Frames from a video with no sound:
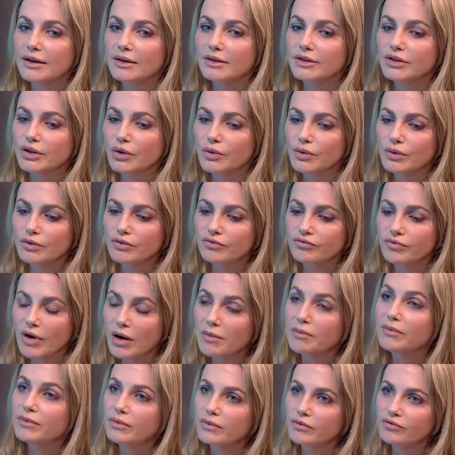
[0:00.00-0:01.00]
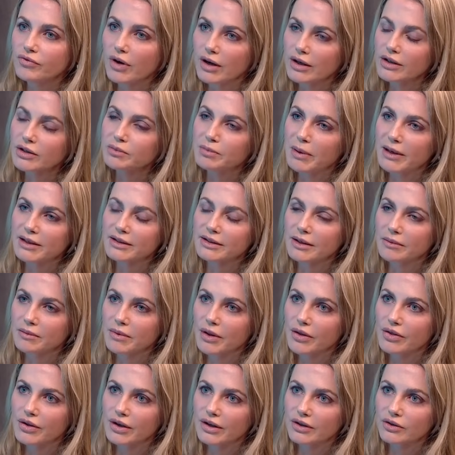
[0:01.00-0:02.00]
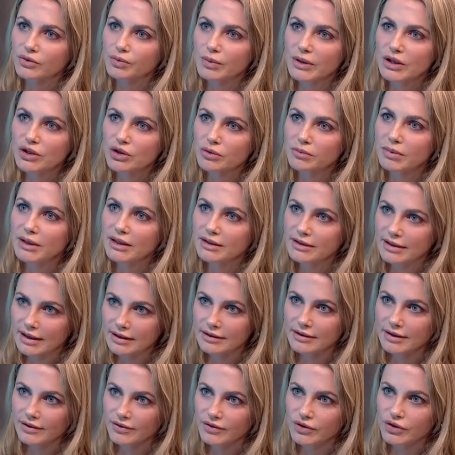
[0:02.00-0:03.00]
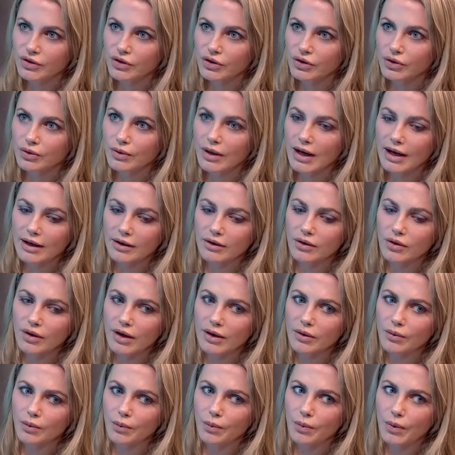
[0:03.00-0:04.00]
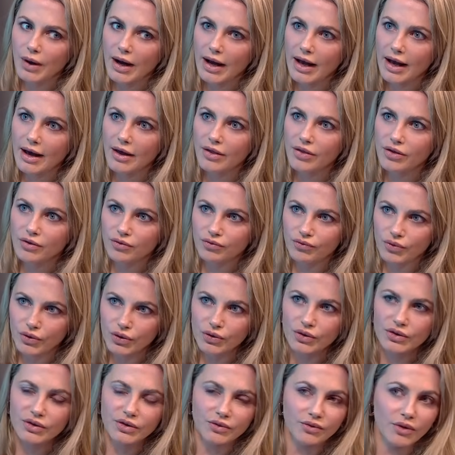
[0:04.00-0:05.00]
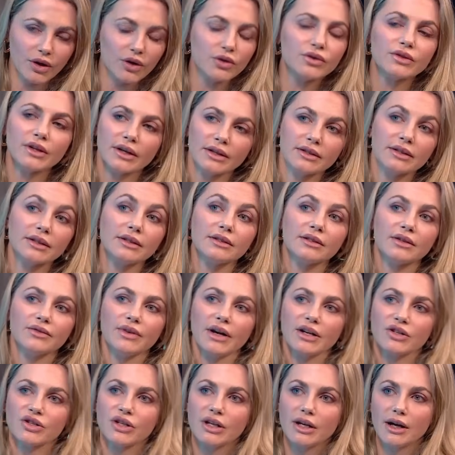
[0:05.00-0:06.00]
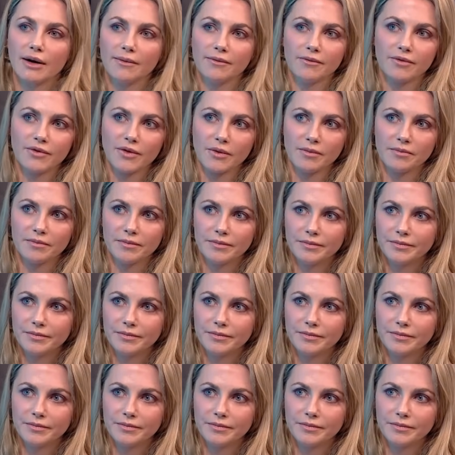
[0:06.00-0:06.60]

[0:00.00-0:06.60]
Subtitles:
So run us by some of the things we should be attentive to and where the roots of those ideas have actually come from.